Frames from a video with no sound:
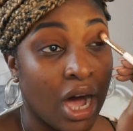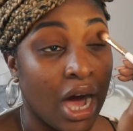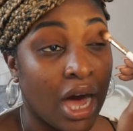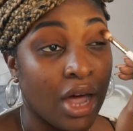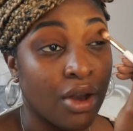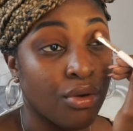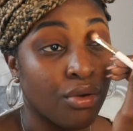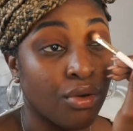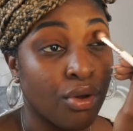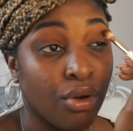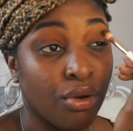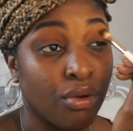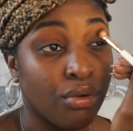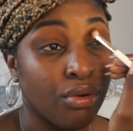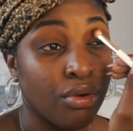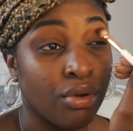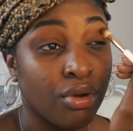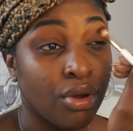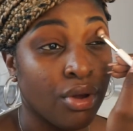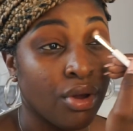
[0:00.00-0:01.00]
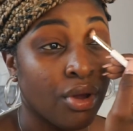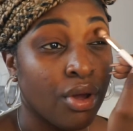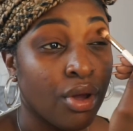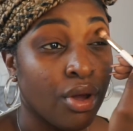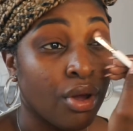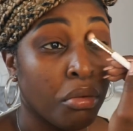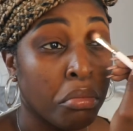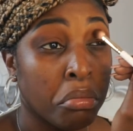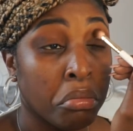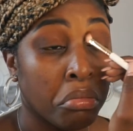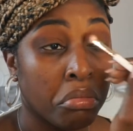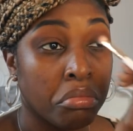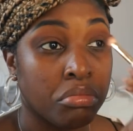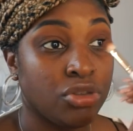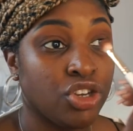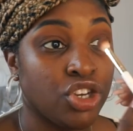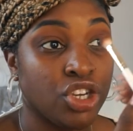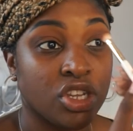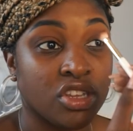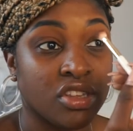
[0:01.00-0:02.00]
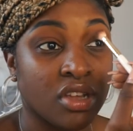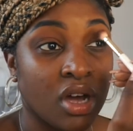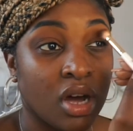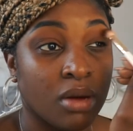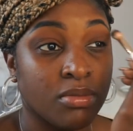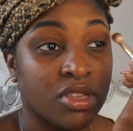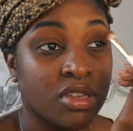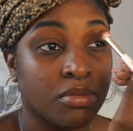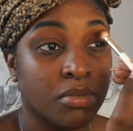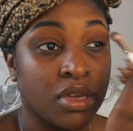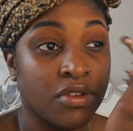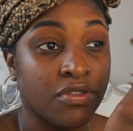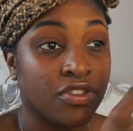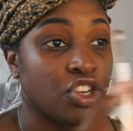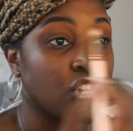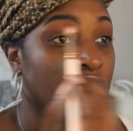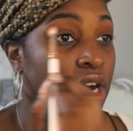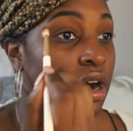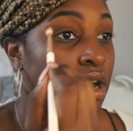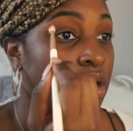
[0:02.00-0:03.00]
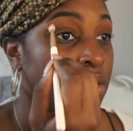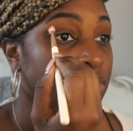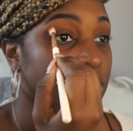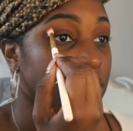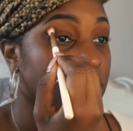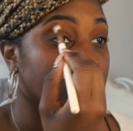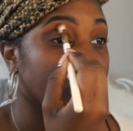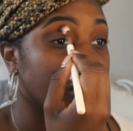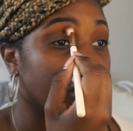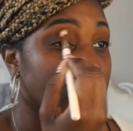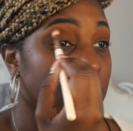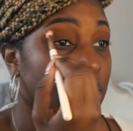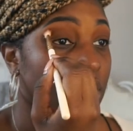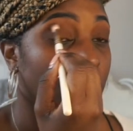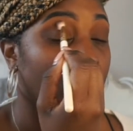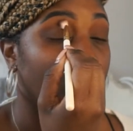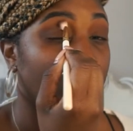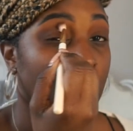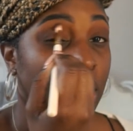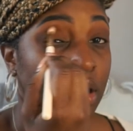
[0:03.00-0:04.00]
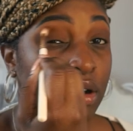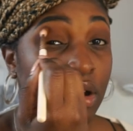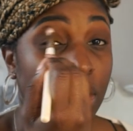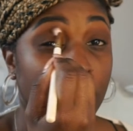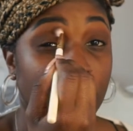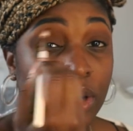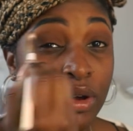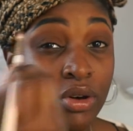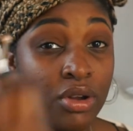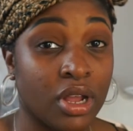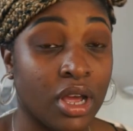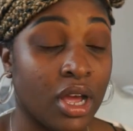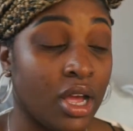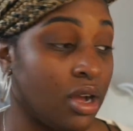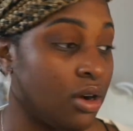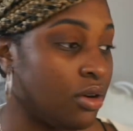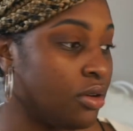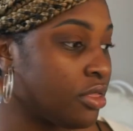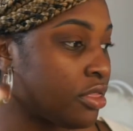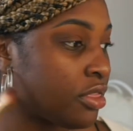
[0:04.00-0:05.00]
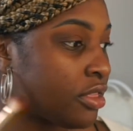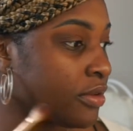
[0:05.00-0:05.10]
I don't know. She doesn't come to me for checkups, so I can't comment on her health.